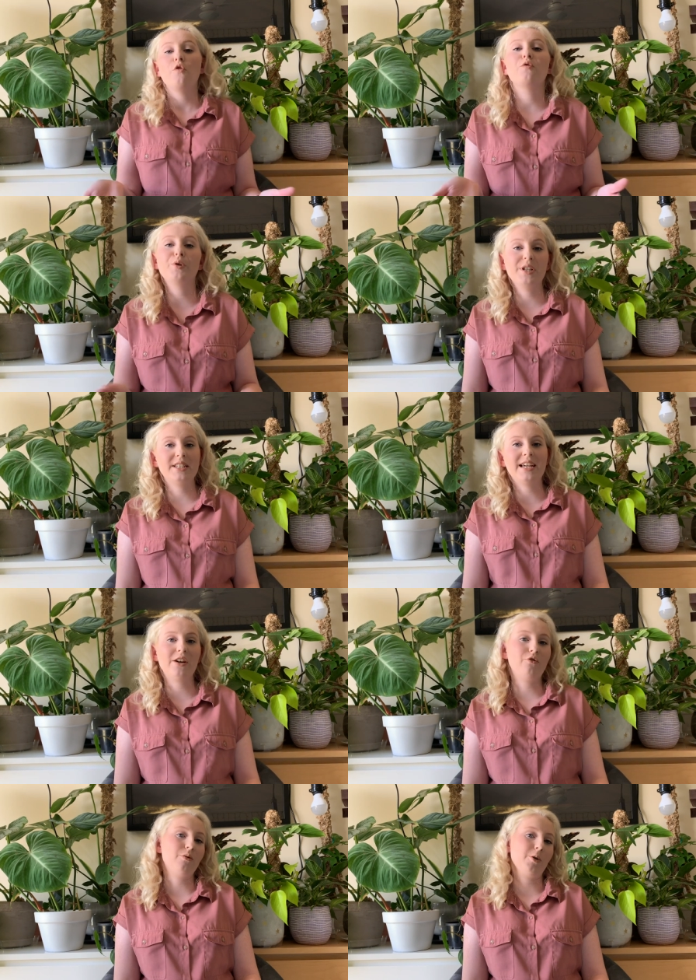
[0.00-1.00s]
for this
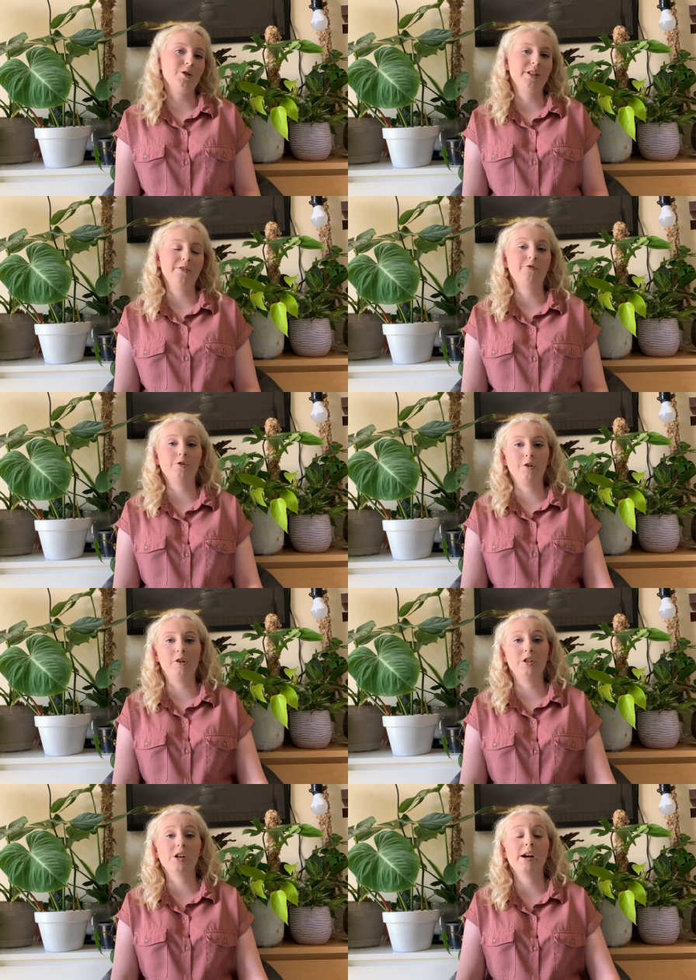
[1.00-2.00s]
sale from Oxley for a
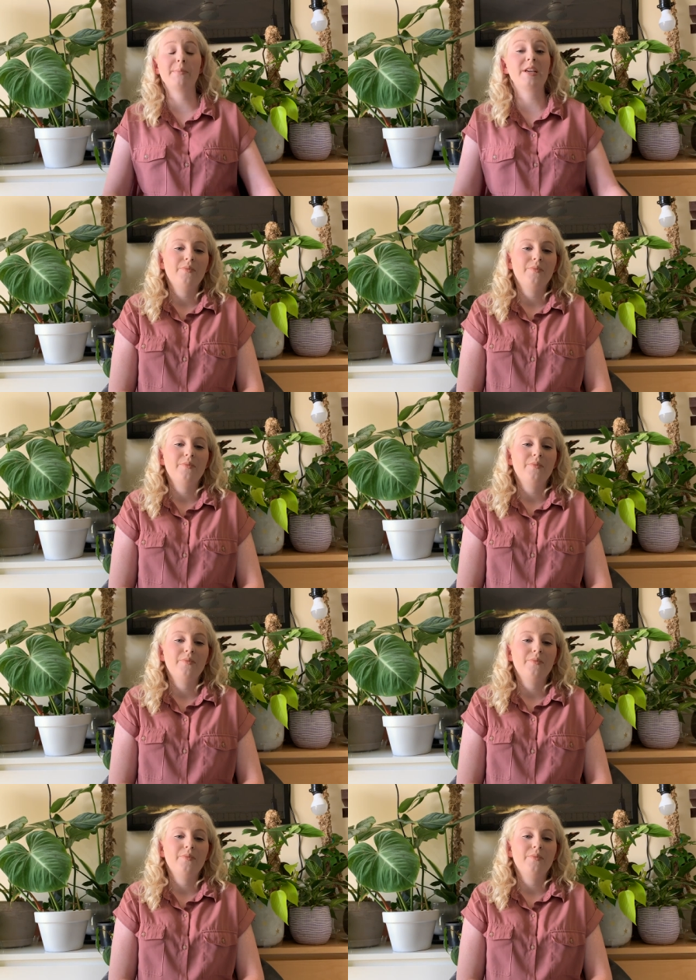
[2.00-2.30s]
long time.